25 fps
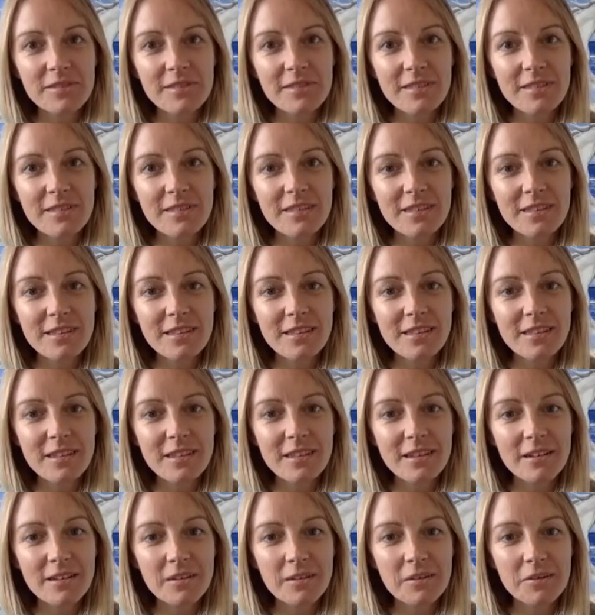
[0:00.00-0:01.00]

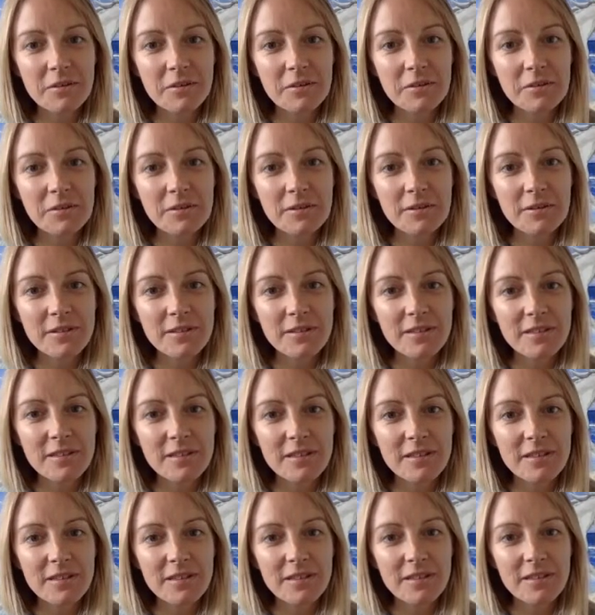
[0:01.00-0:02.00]

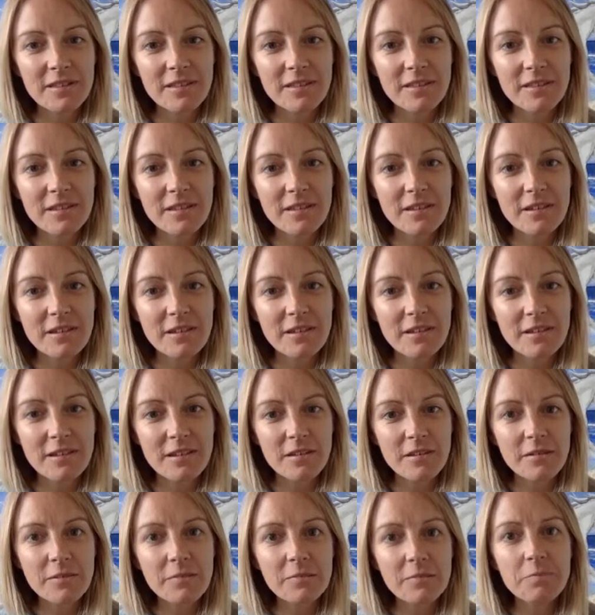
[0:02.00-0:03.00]

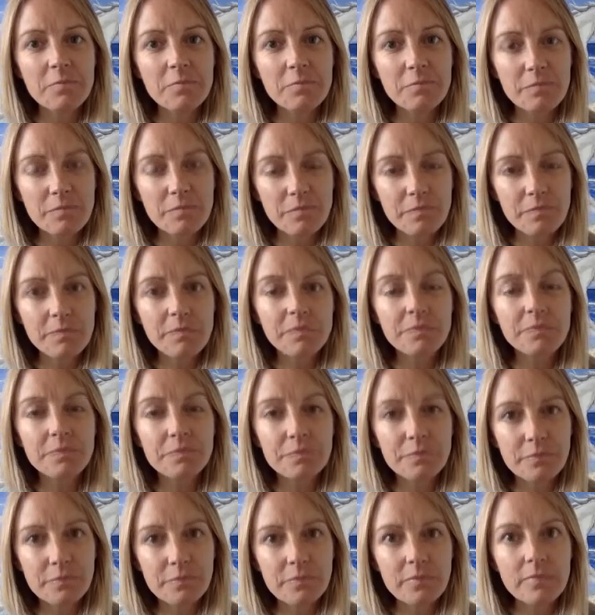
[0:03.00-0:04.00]

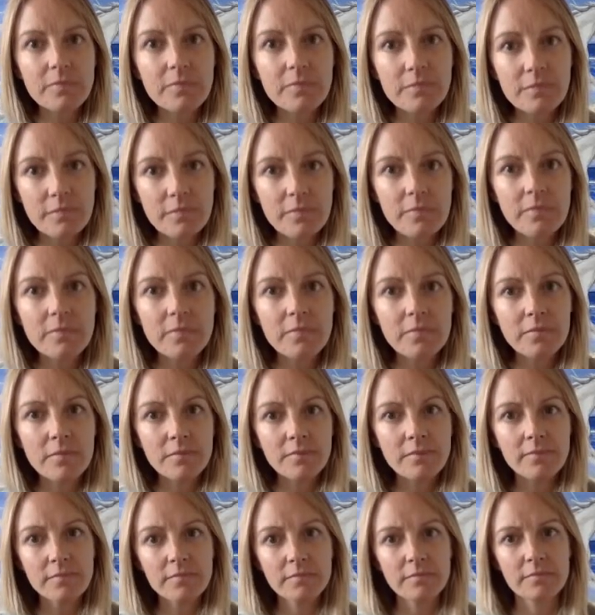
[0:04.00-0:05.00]

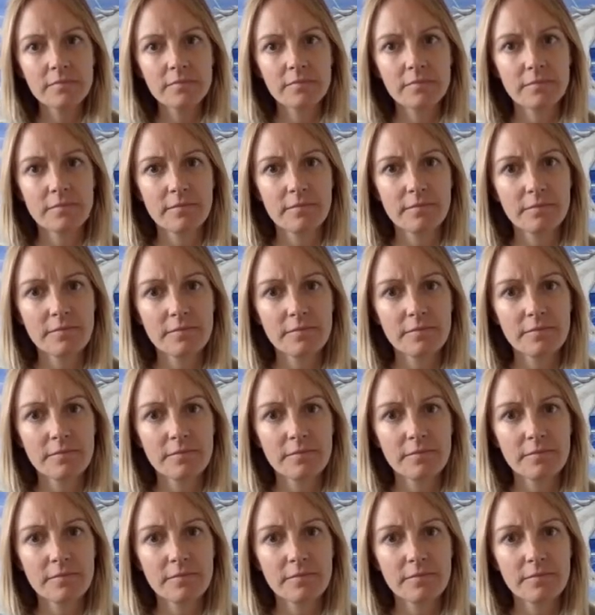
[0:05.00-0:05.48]
The person shown says nothing.